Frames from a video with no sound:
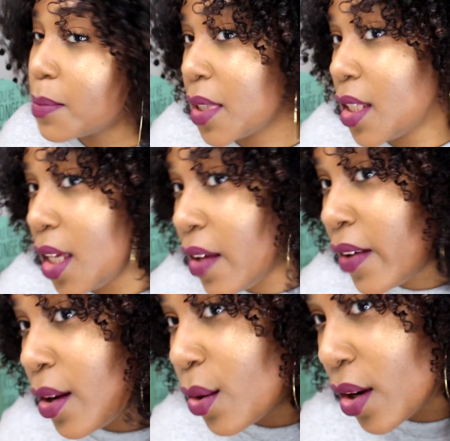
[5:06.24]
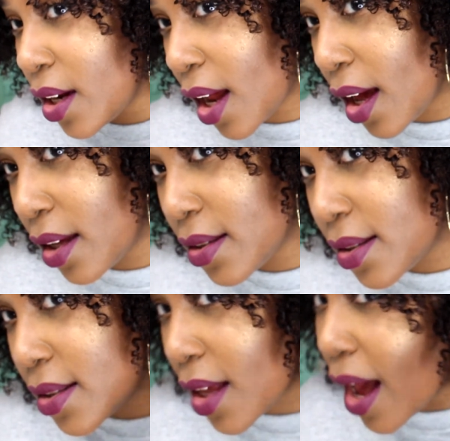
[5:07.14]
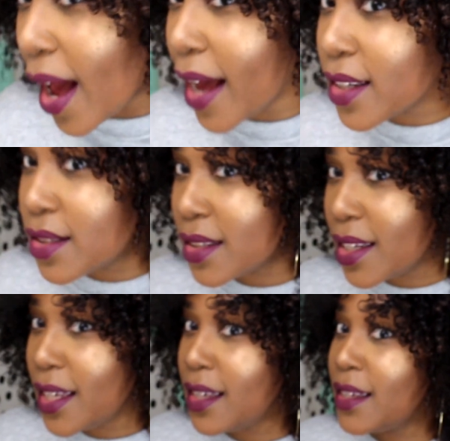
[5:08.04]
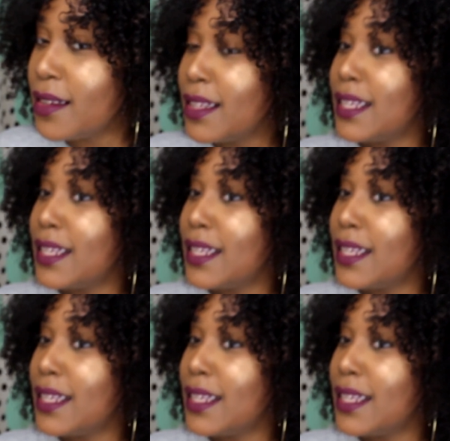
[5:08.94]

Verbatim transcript: believe it or not, I actually